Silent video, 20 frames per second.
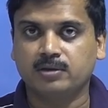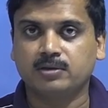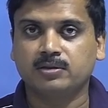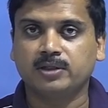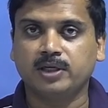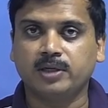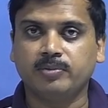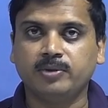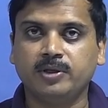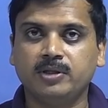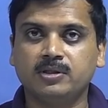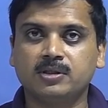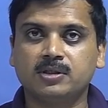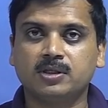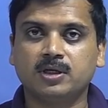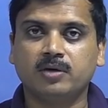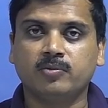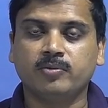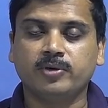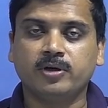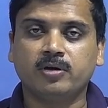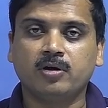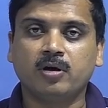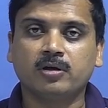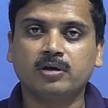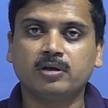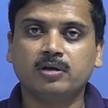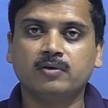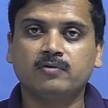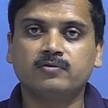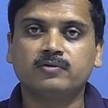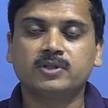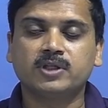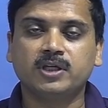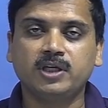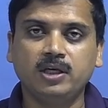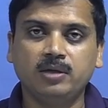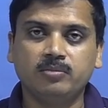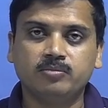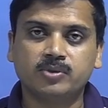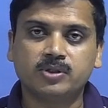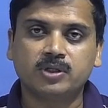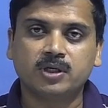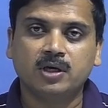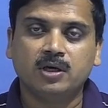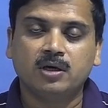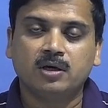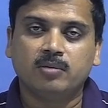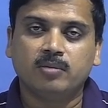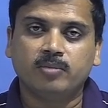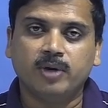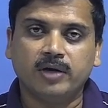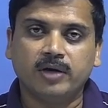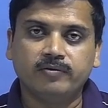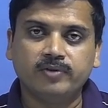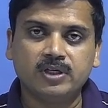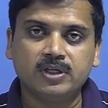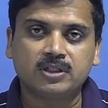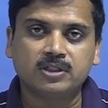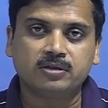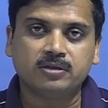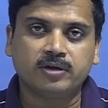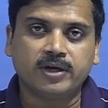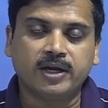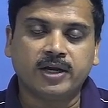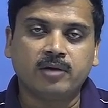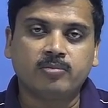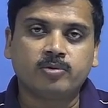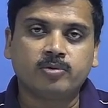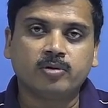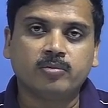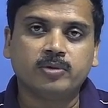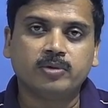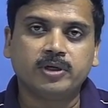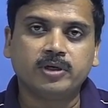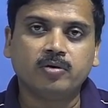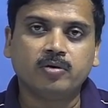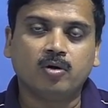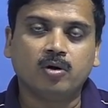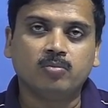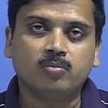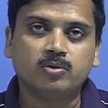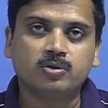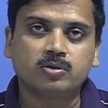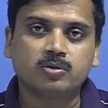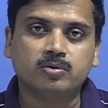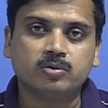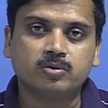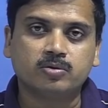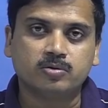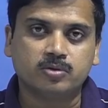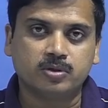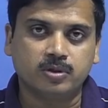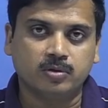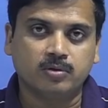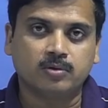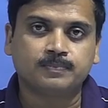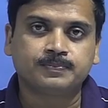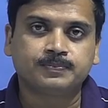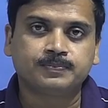That means, we are talking of schemes by which your error probability almost goes to 0.